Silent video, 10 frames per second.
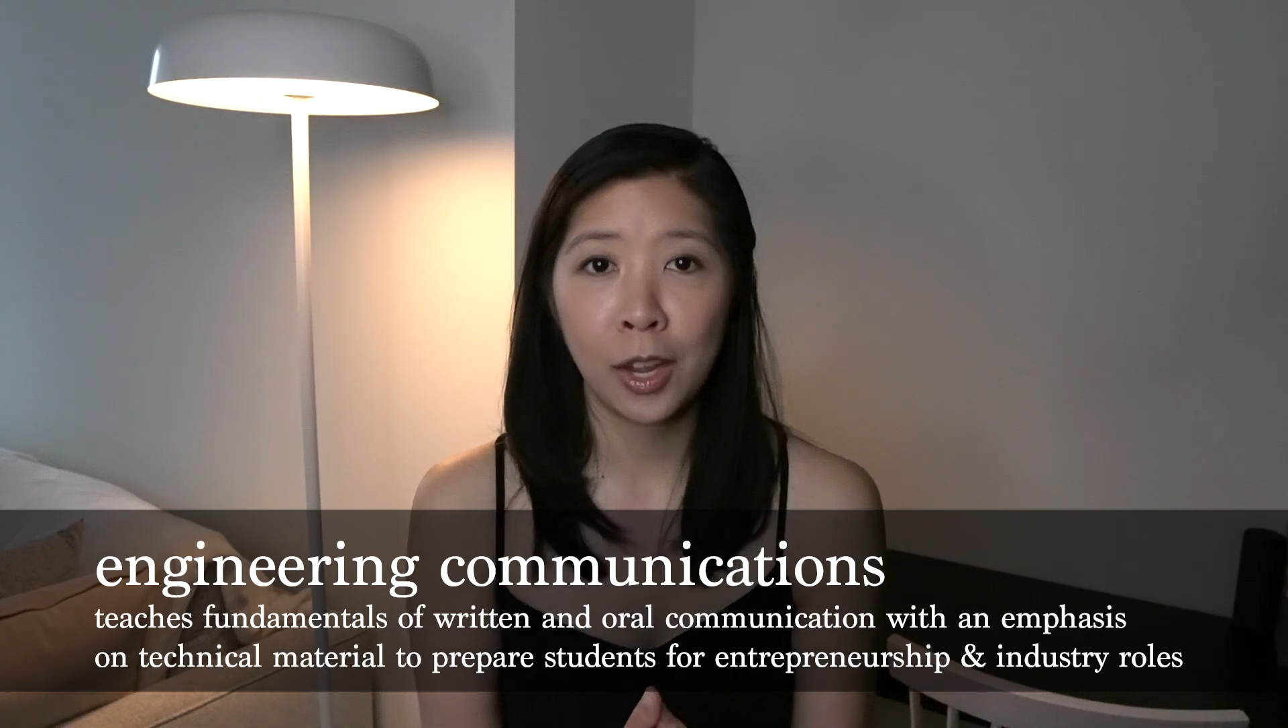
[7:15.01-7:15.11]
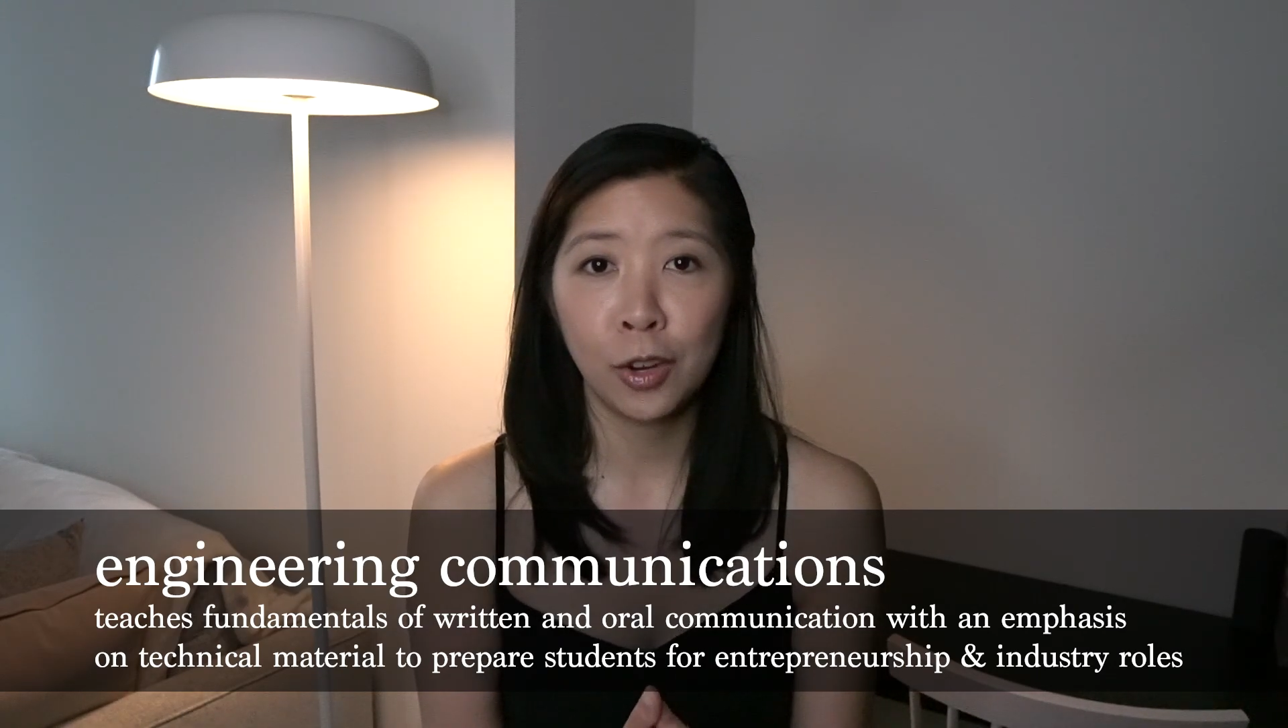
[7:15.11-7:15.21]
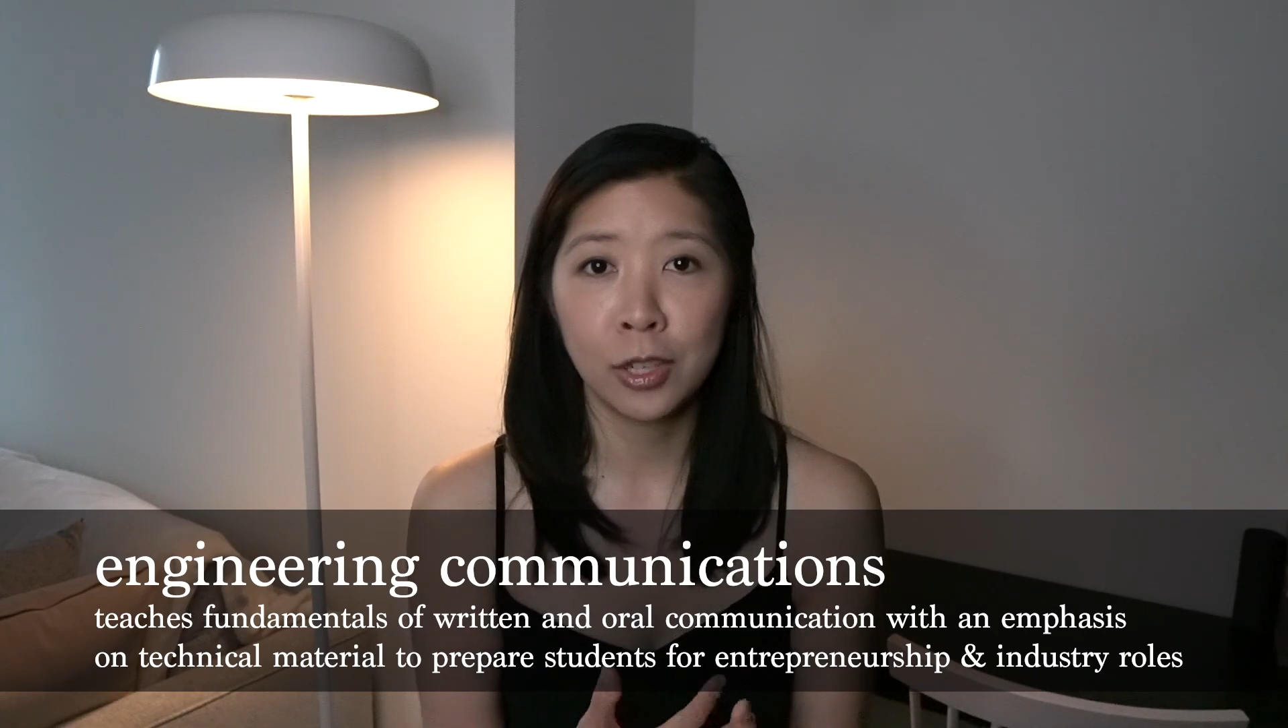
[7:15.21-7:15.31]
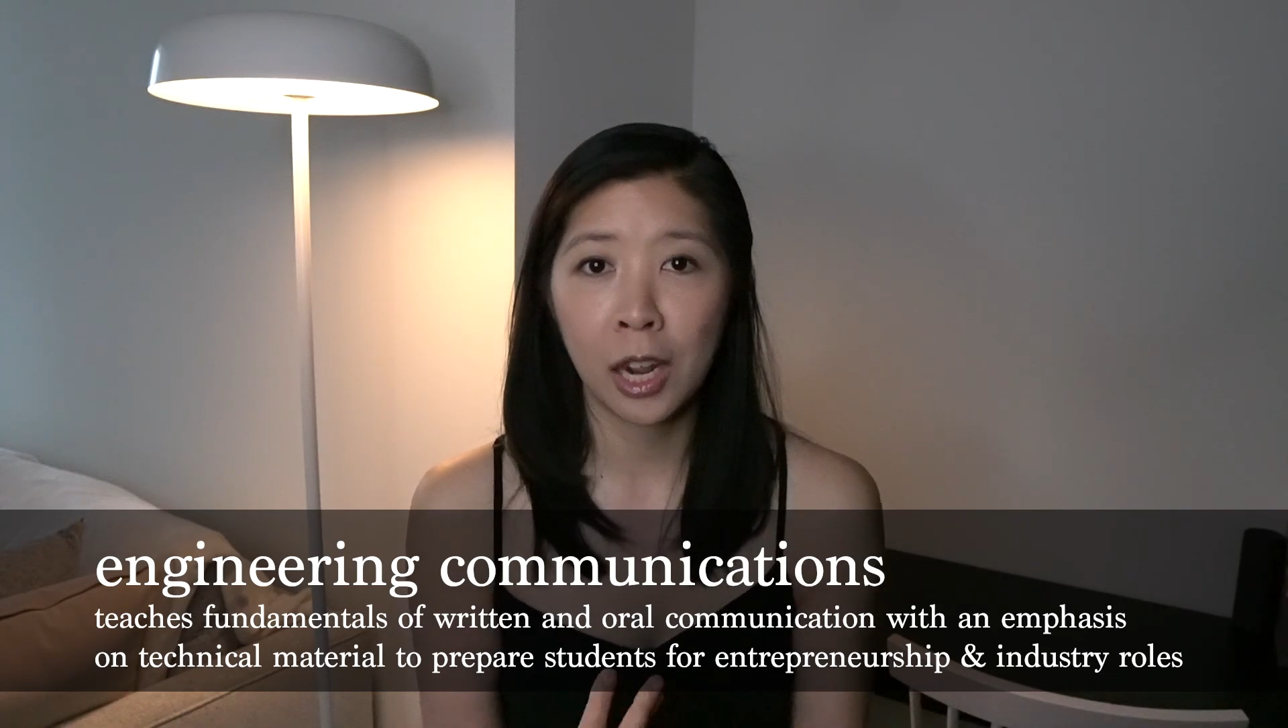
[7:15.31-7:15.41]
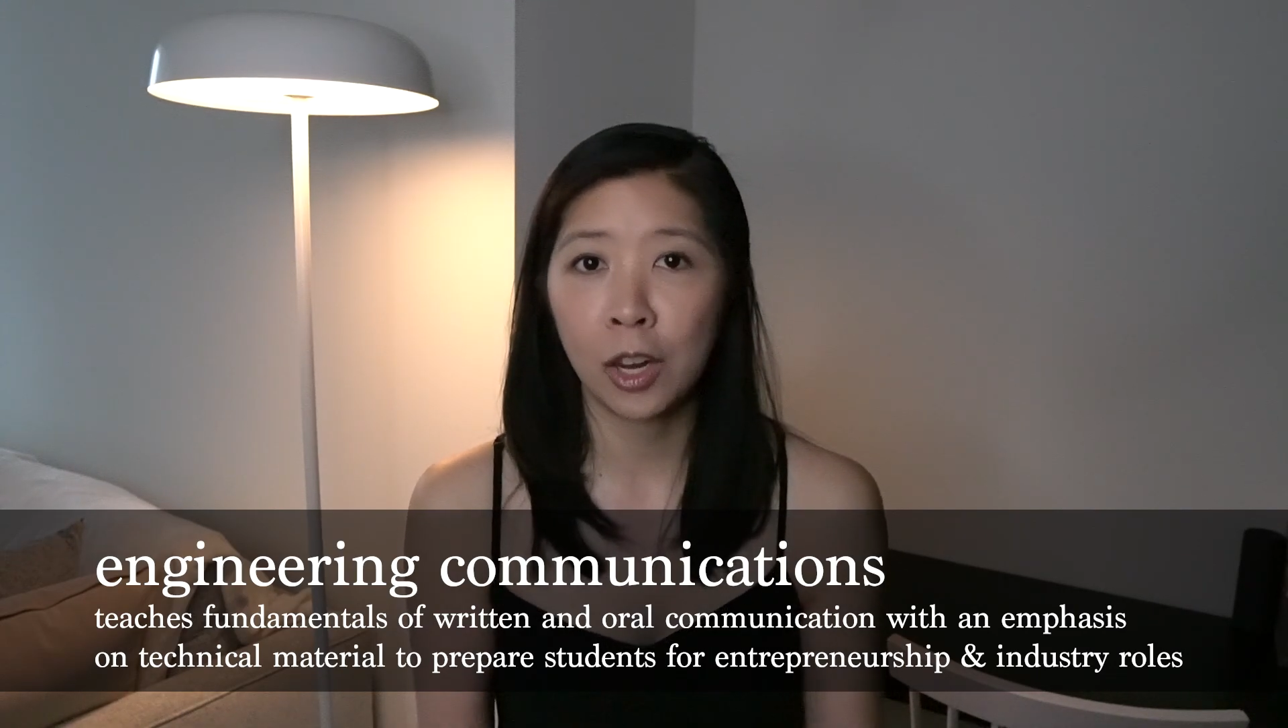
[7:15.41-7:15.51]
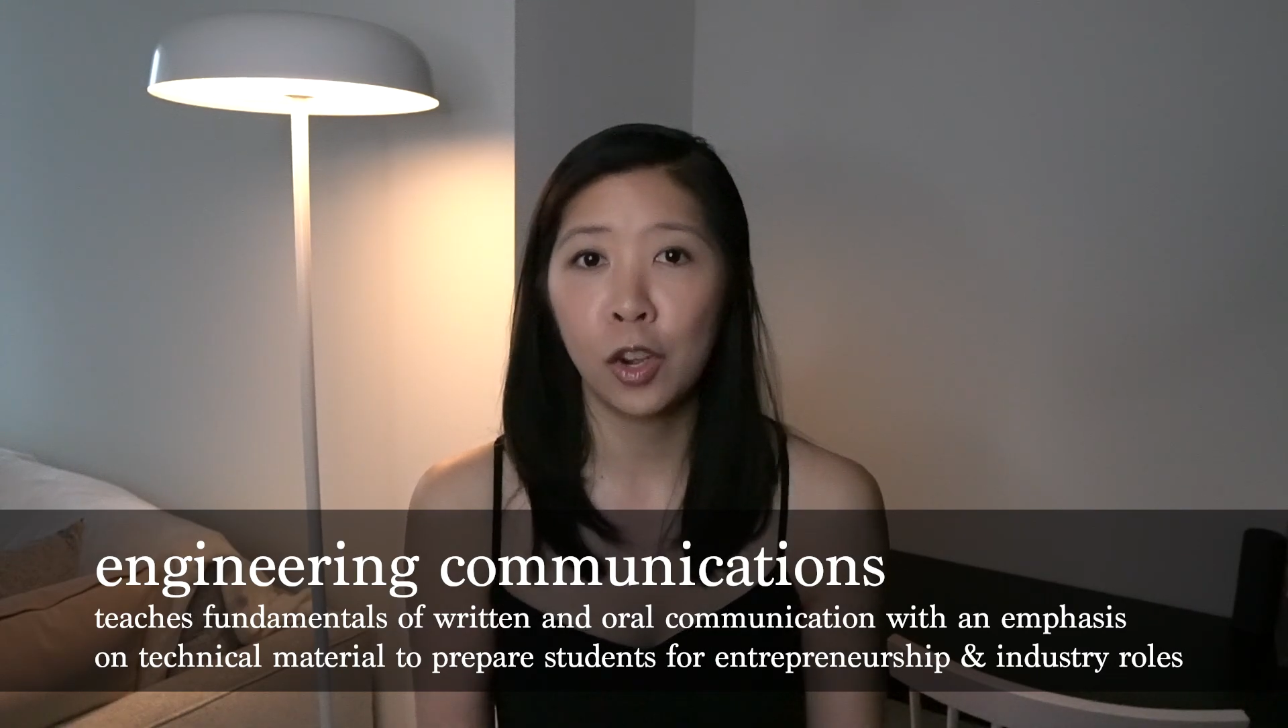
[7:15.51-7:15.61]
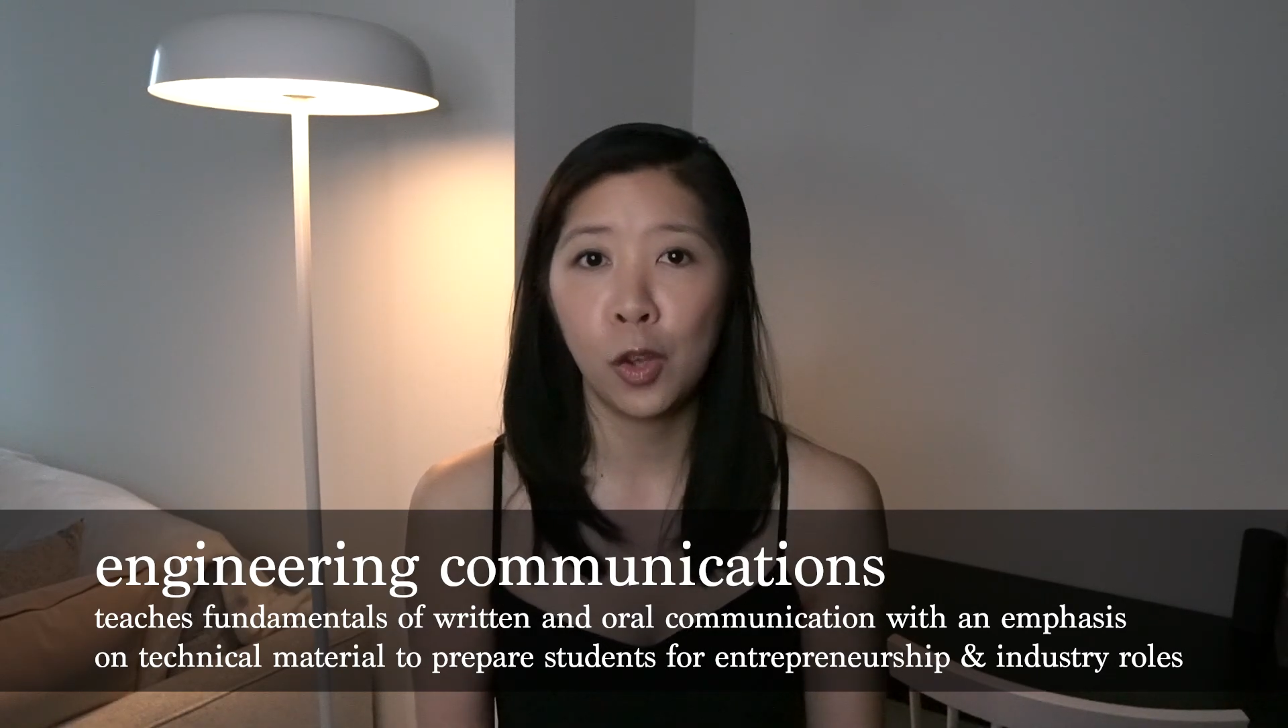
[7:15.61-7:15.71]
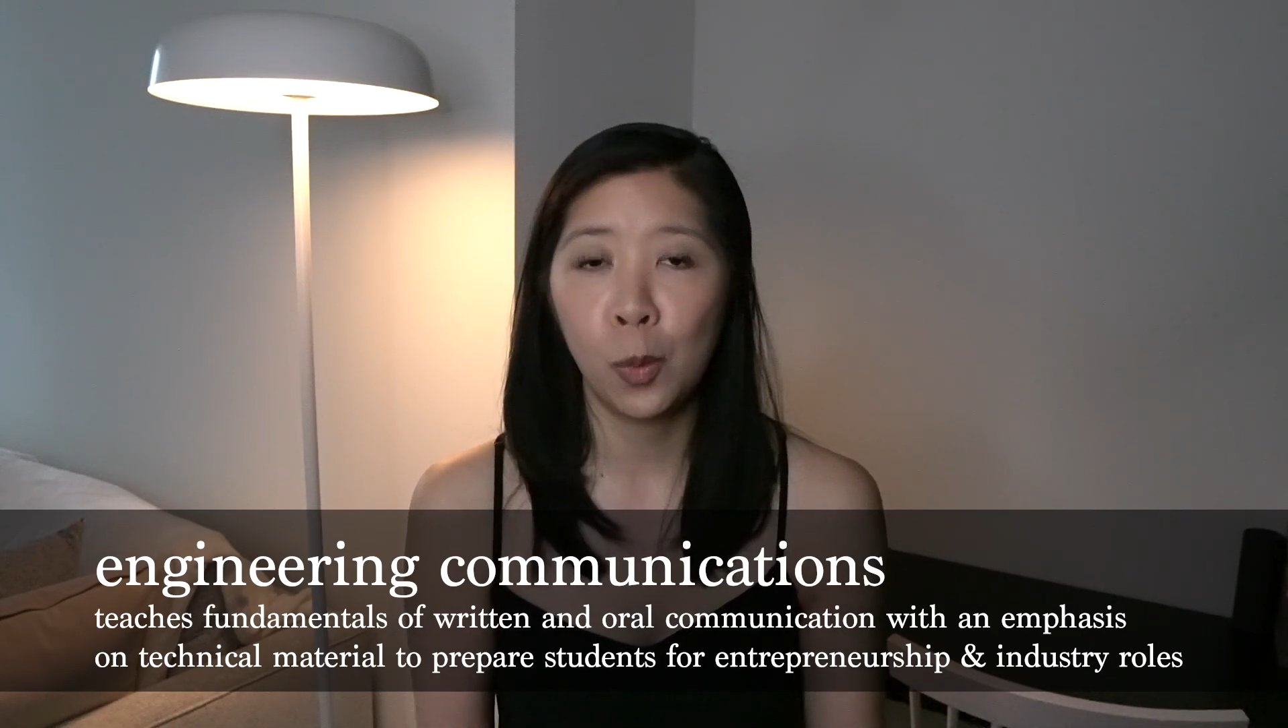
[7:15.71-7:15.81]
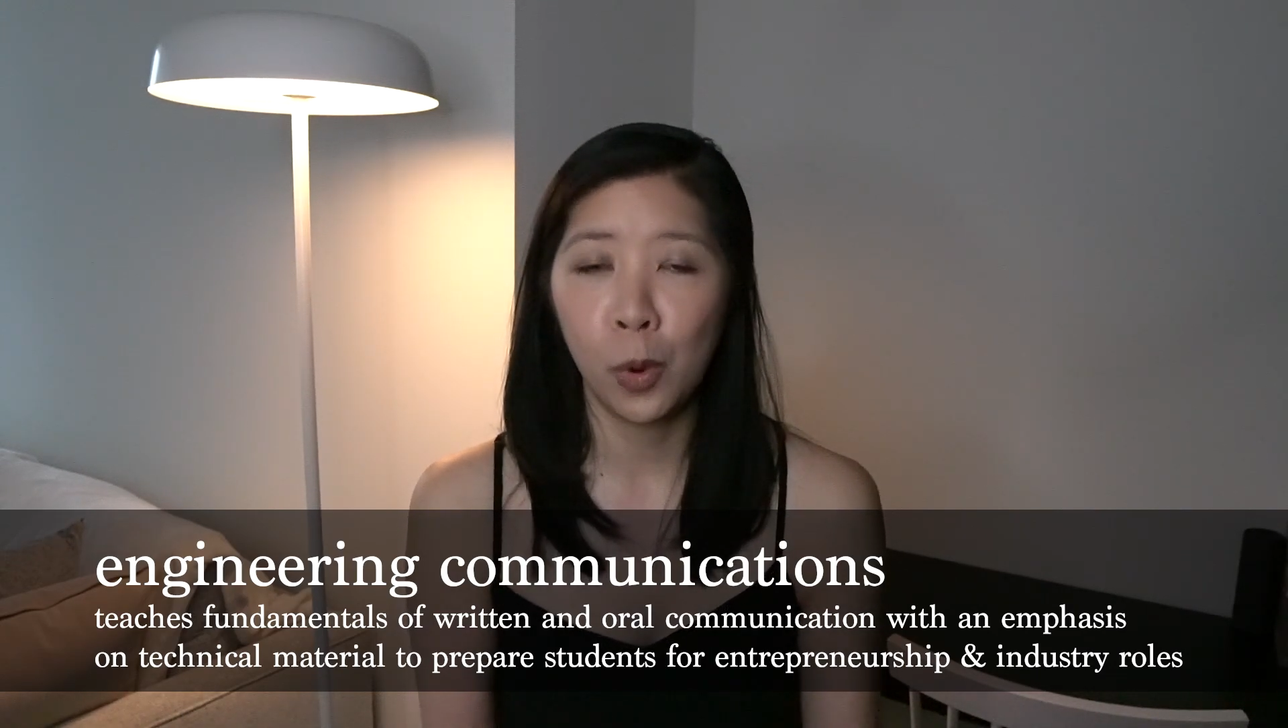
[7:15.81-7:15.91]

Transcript: your technical